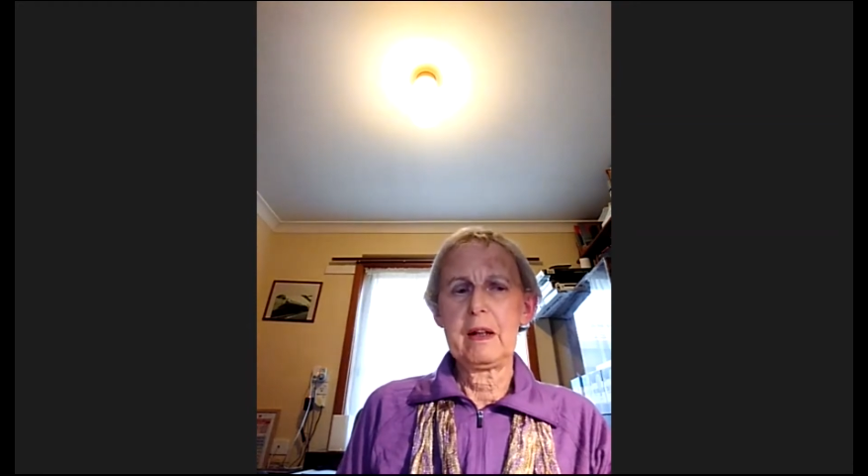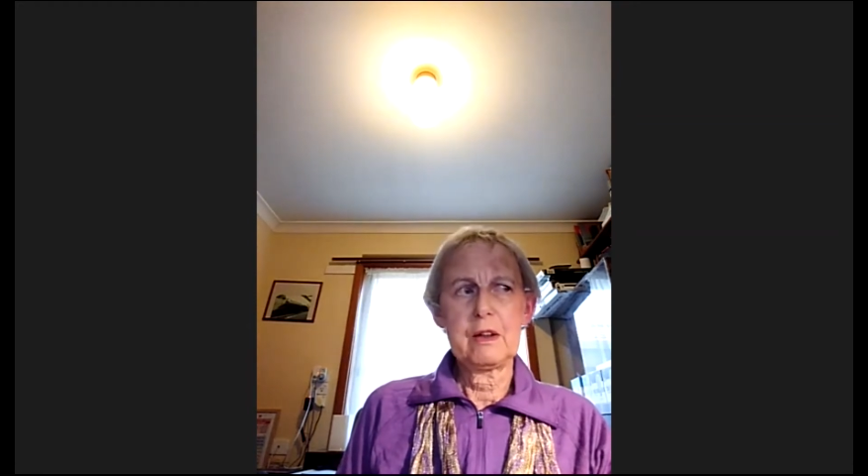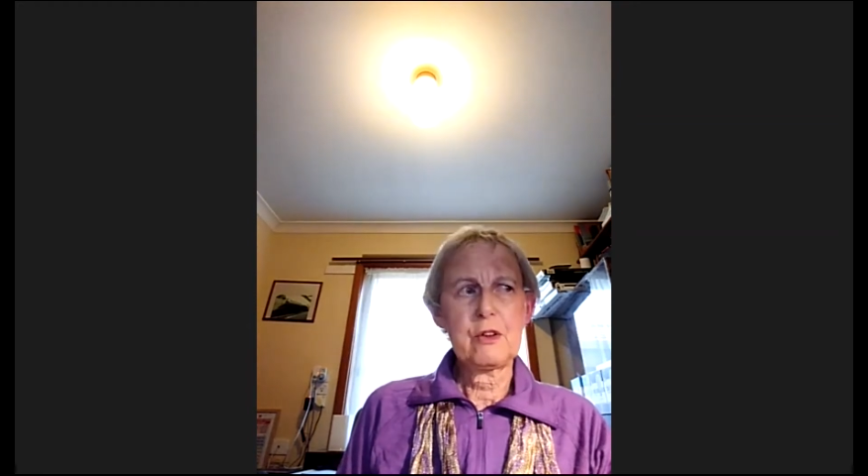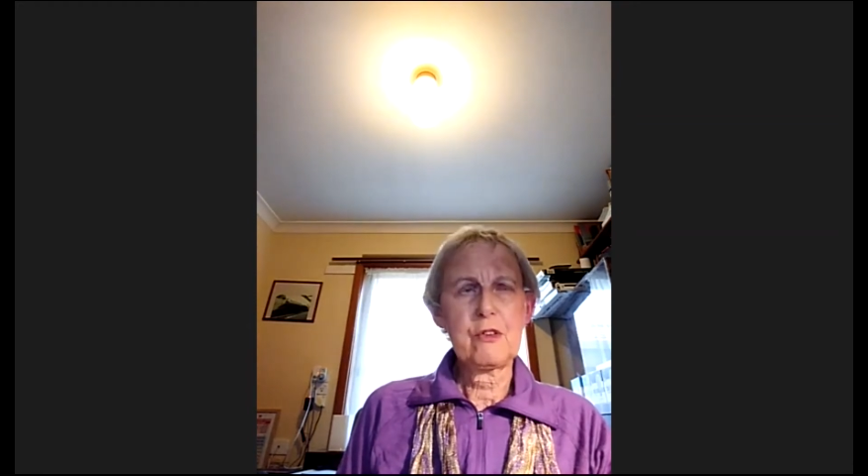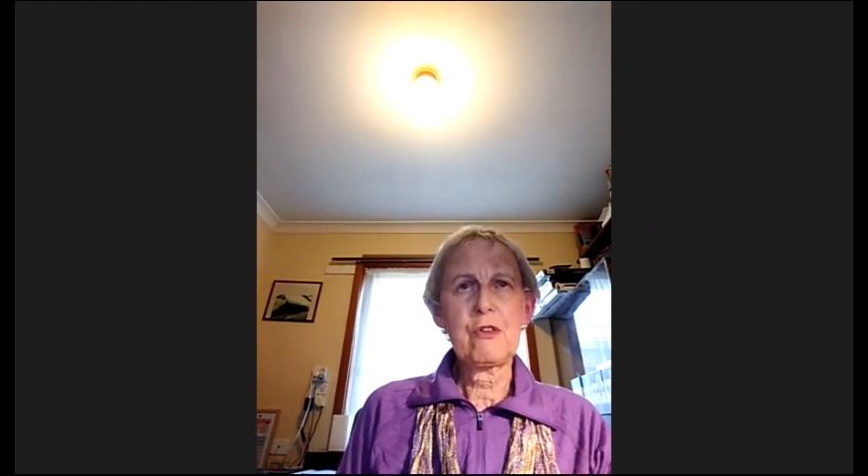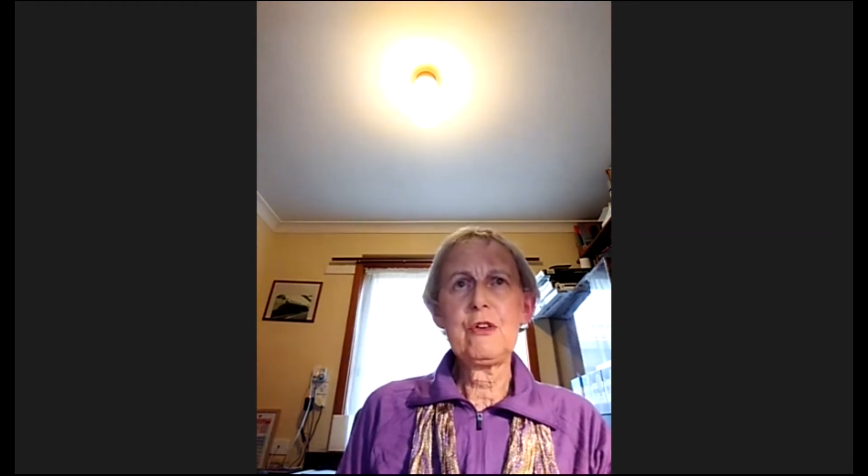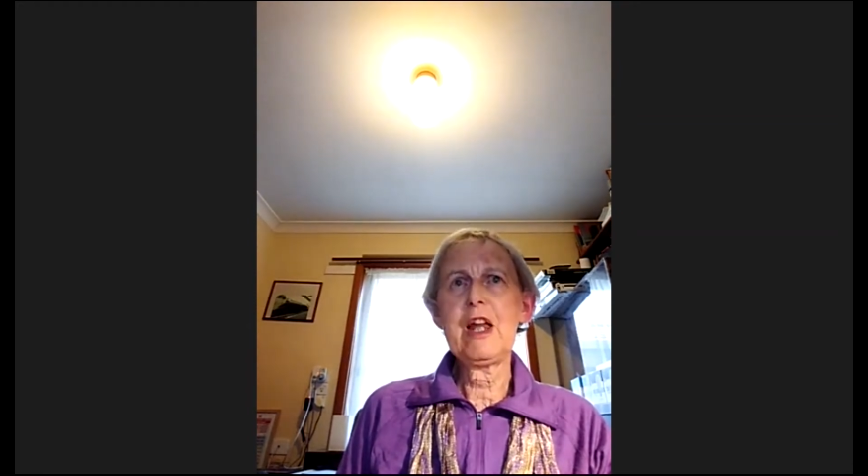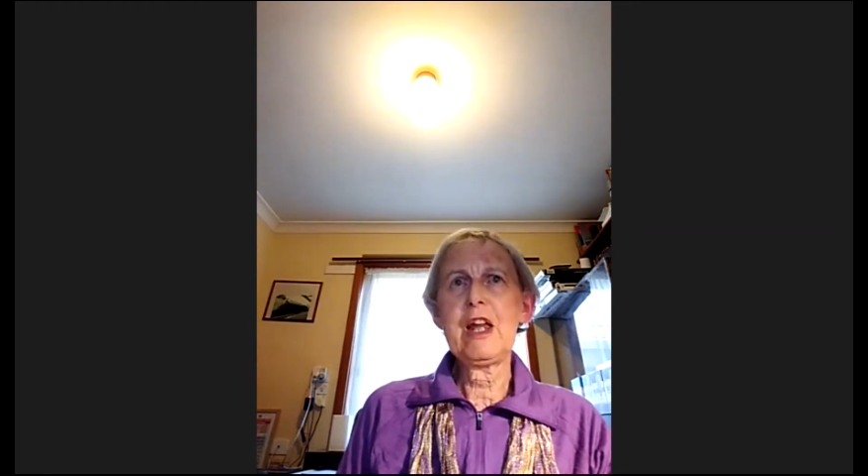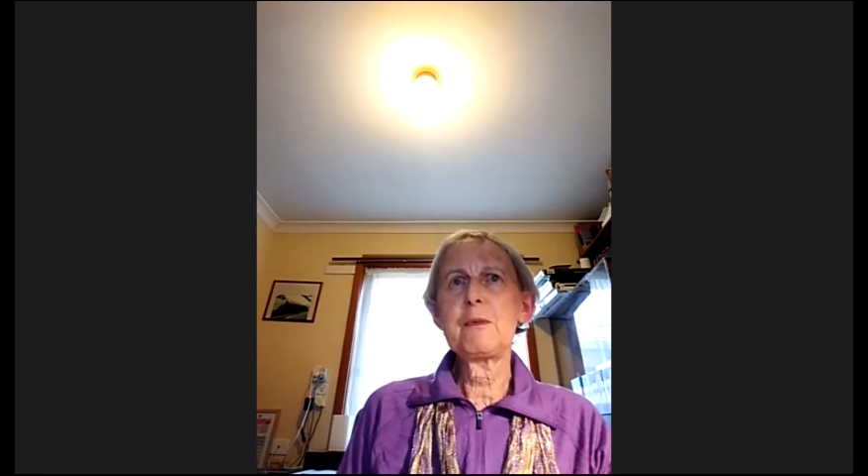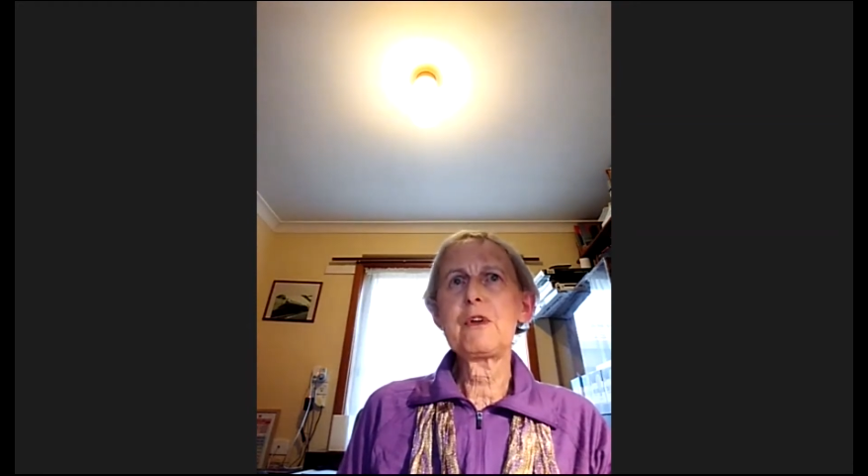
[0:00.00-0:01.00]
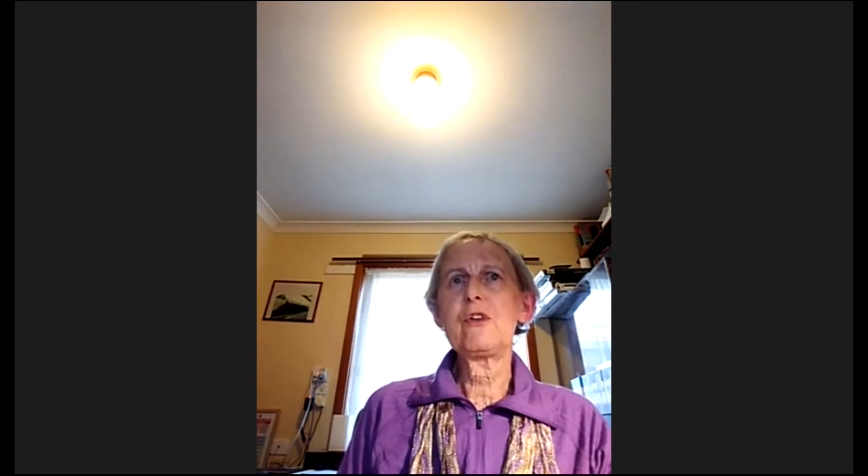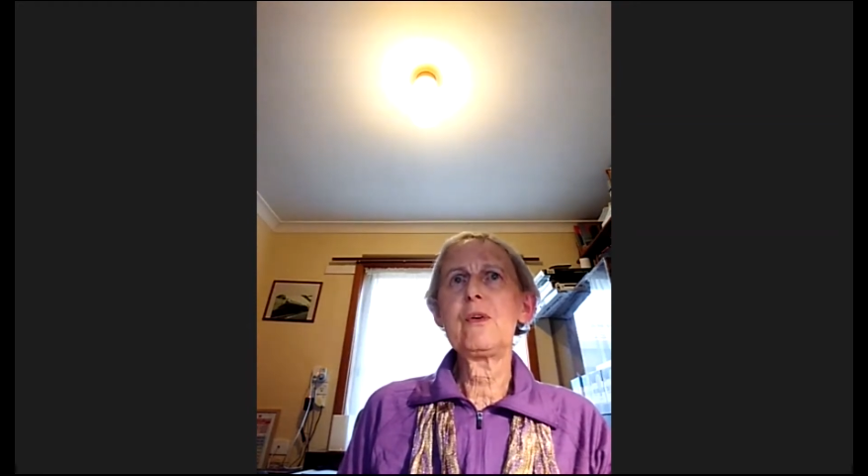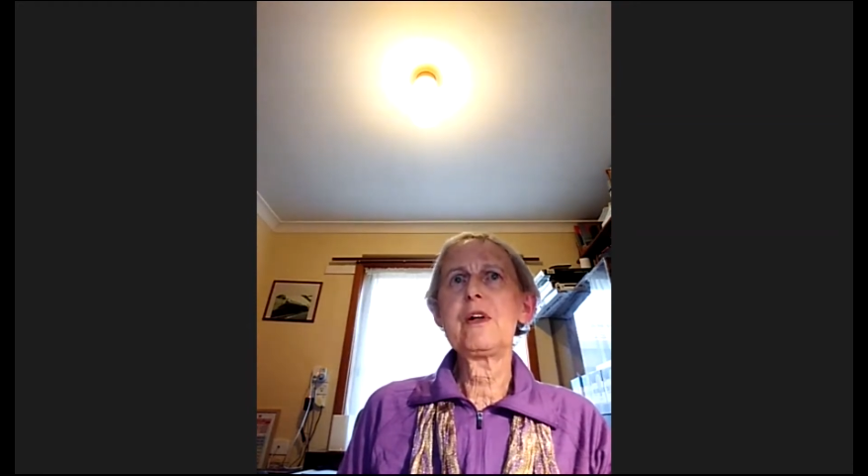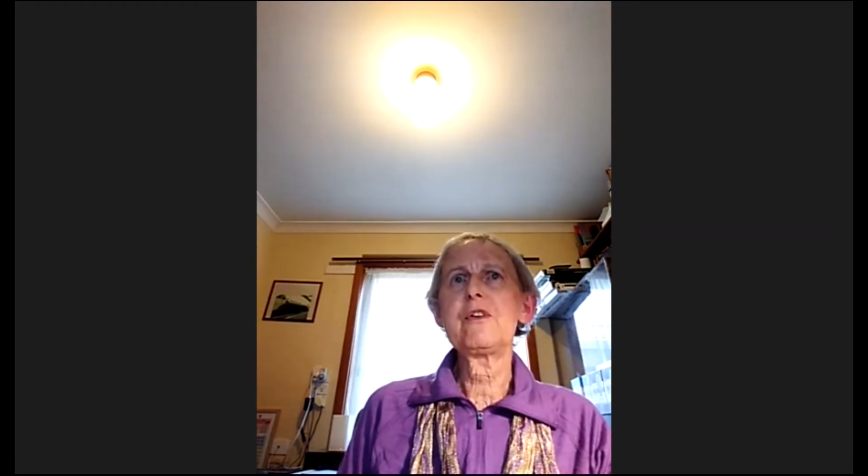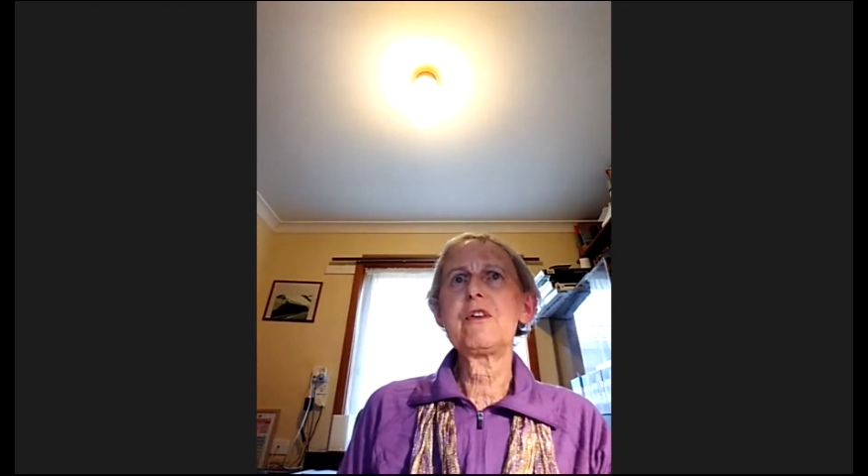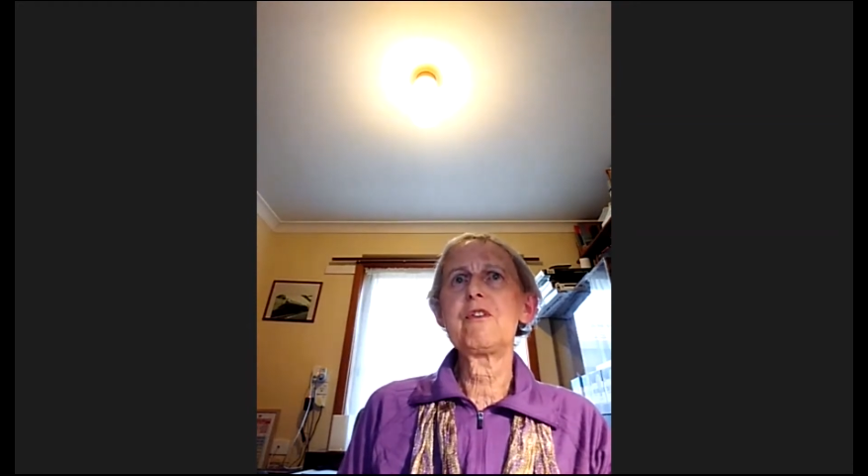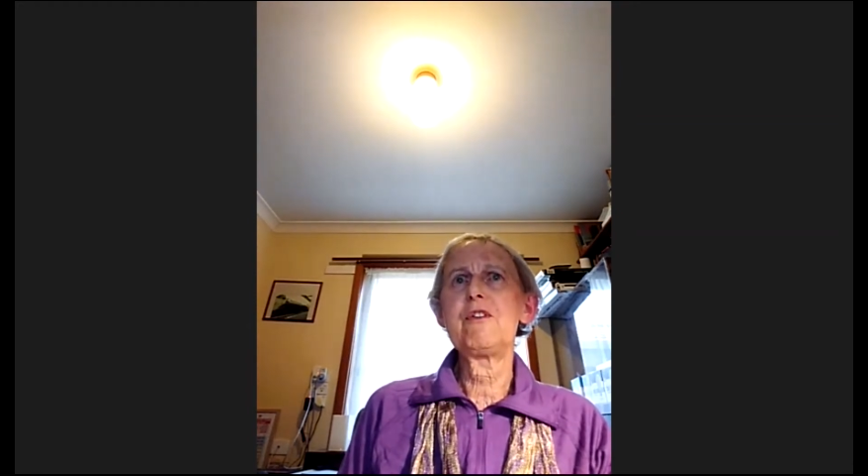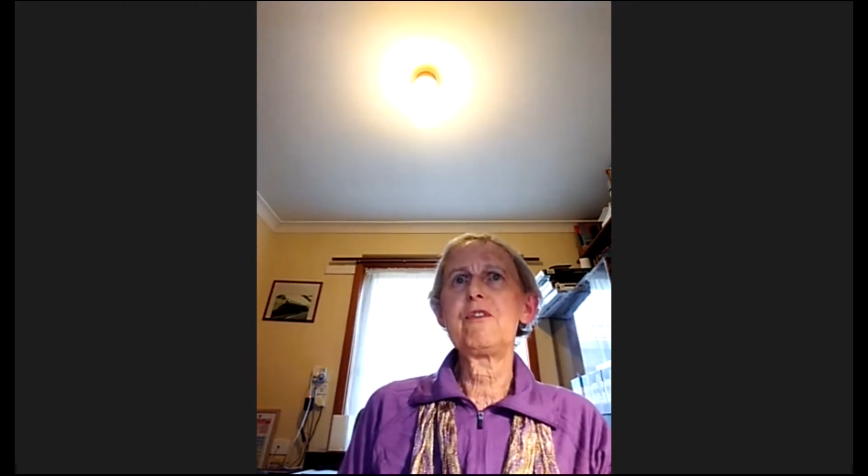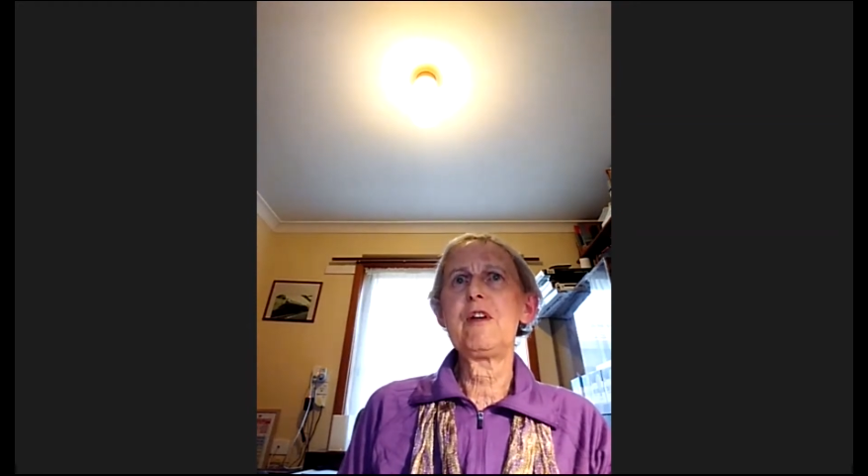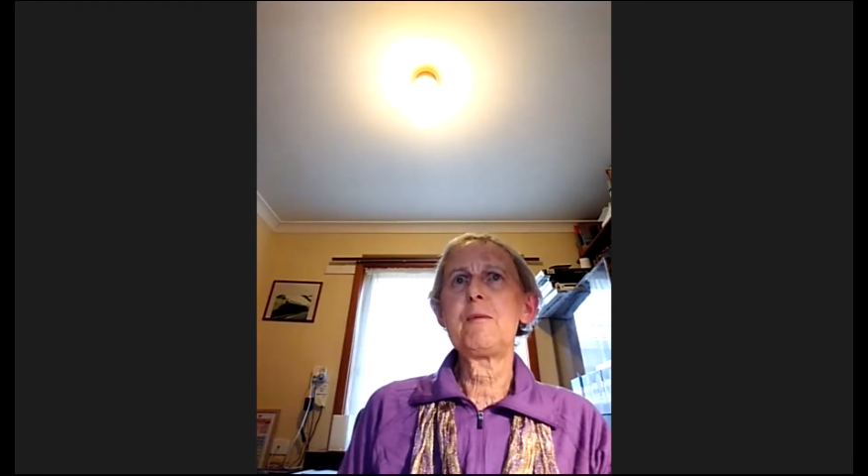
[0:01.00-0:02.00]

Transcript: and soon there were 250